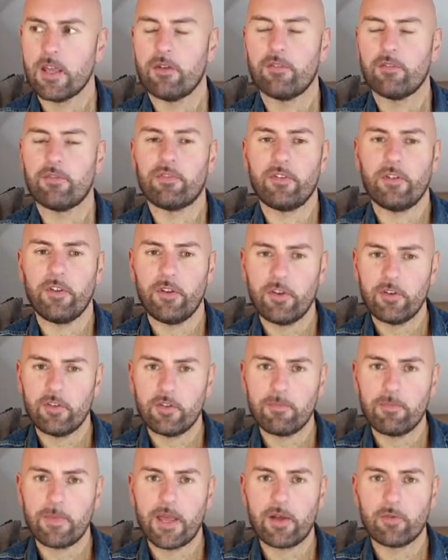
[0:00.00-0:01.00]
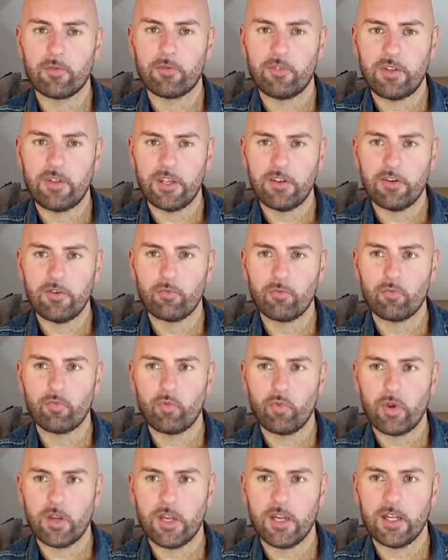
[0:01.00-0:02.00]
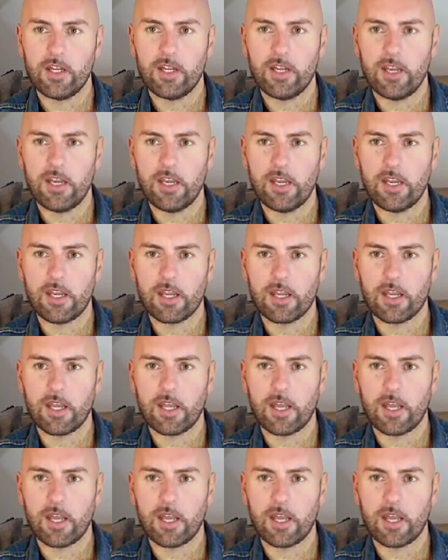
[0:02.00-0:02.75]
Fleur de Mal didn't really,